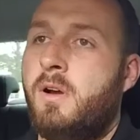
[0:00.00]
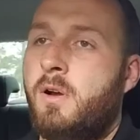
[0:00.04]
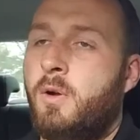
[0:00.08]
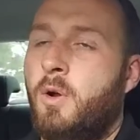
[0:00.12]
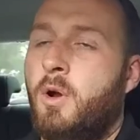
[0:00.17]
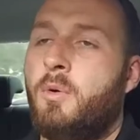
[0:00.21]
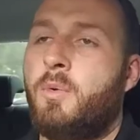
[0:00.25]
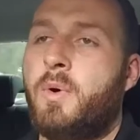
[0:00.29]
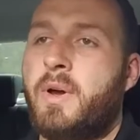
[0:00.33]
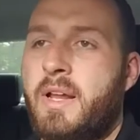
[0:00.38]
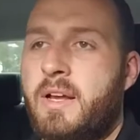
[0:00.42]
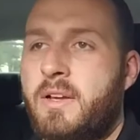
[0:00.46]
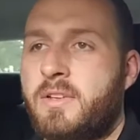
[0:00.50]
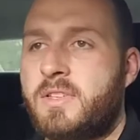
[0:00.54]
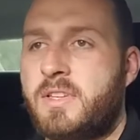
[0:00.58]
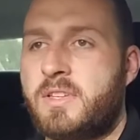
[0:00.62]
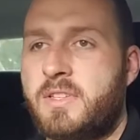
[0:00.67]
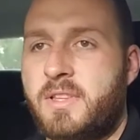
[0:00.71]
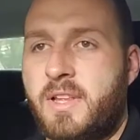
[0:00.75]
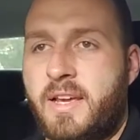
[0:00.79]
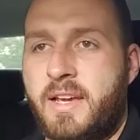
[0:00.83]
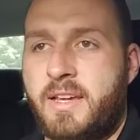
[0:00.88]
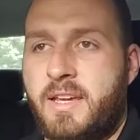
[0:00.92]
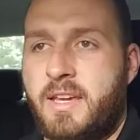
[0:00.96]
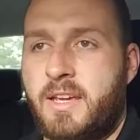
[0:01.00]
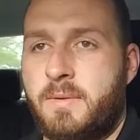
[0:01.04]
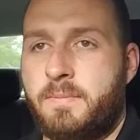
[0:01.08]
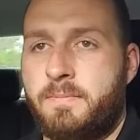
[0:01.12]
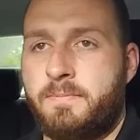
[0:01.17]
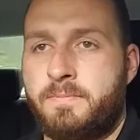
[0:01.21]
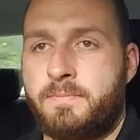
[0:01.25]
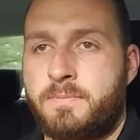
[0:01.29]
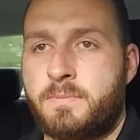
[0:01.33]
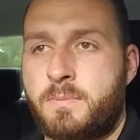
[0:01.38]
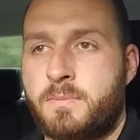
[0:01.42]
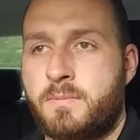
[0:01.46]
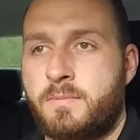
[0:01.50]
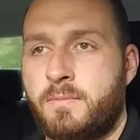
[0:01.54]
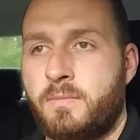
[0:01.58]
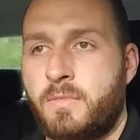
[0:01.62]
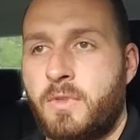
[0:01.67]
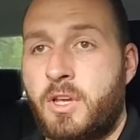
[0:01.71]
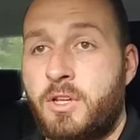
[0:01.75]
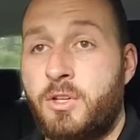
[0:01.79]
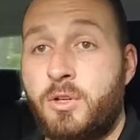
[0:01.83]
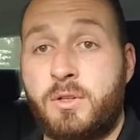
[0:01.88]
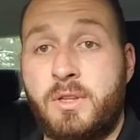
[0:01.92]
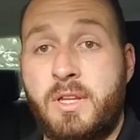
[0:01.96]
Well, what else is like
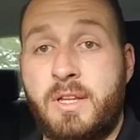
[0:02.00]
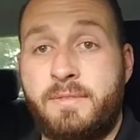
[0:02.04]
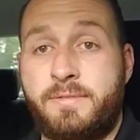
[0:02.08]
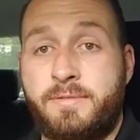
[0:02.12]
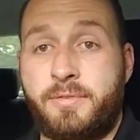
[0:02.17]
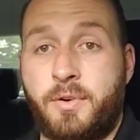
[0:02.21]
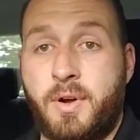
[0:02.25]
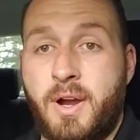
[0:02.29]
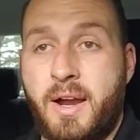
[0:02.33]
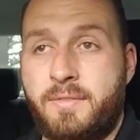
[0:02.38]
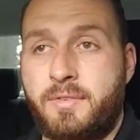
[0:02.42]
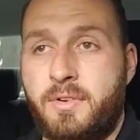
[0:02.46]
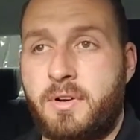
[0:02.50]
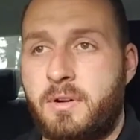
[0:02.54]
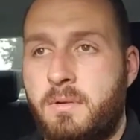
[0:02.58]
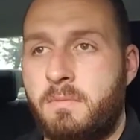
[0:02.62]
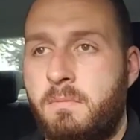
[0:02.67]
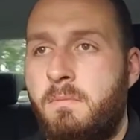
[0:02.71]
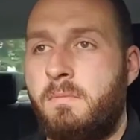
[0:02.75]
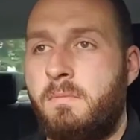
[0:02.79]
him? You'll live forever.